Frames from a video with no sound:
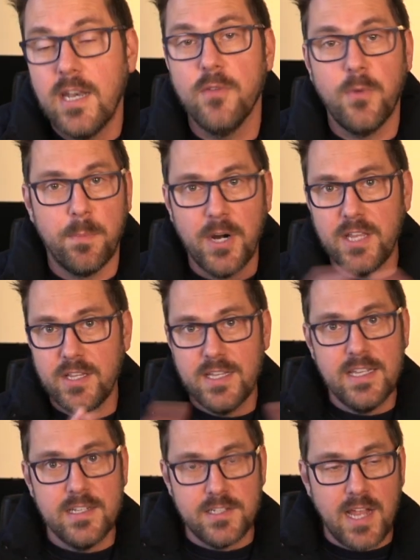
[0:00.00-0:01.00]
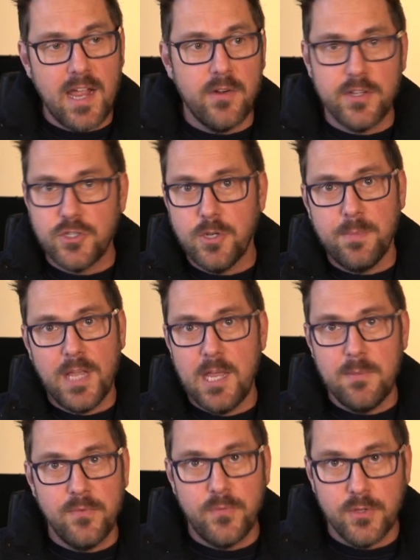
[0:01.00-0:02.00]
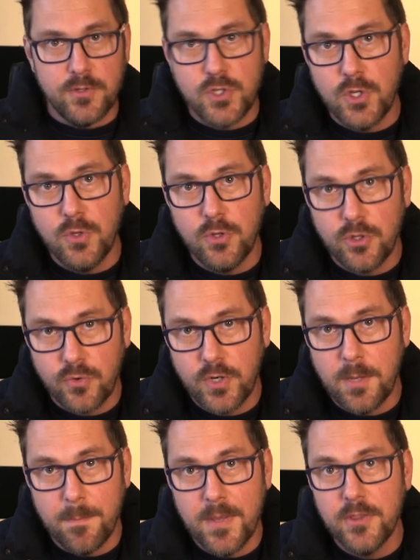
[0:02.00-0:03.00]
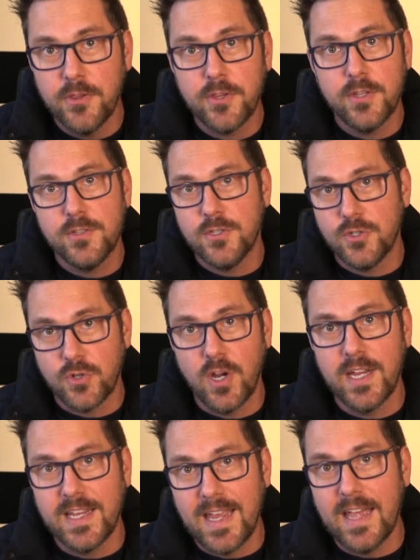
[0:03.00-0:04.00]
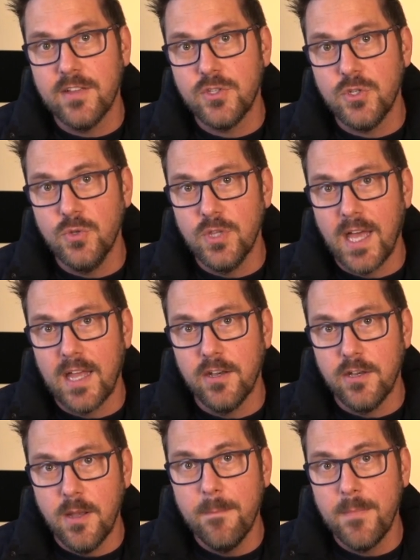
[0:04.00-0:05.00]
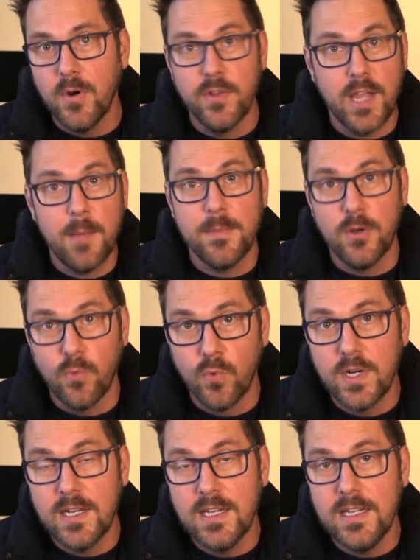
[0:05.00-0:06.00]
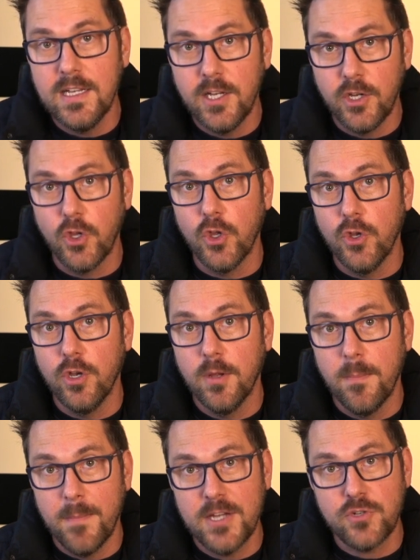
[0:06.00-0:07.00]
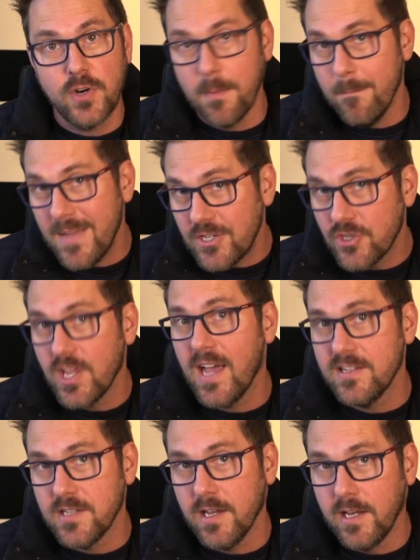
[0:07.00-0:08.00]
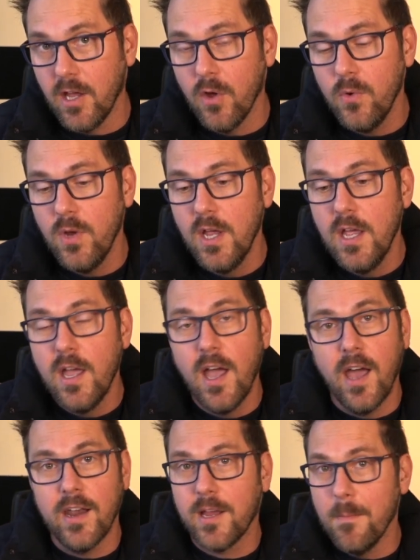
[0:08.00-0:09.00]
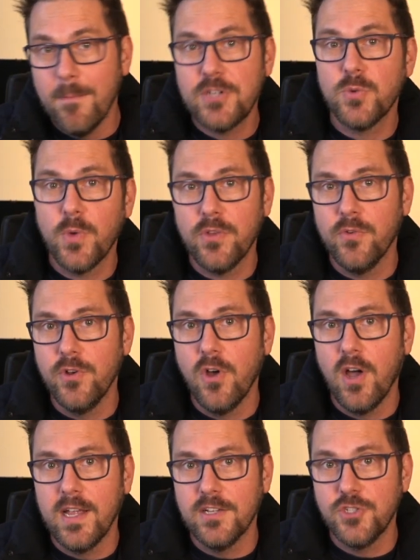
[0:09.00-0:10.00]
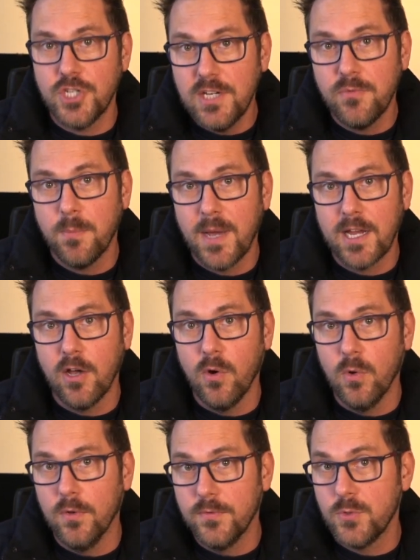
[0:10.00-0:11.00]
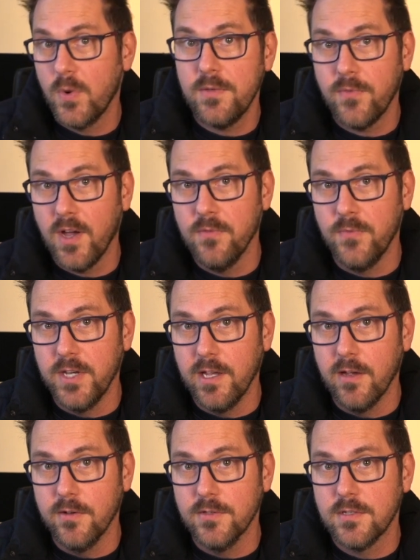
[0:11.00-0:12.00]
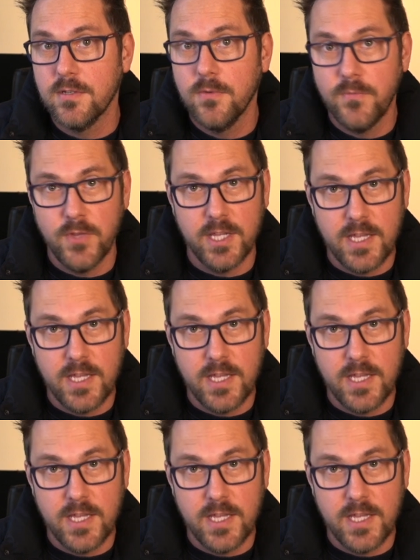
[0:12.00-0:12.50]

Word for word: Now, if I break the year down, I should be aiming for 2, 3 a month to try and get to that number, and that'd be a really good measure. I can measure that as I go, and I can measure whether or not I achieved my goal of 25 videos for the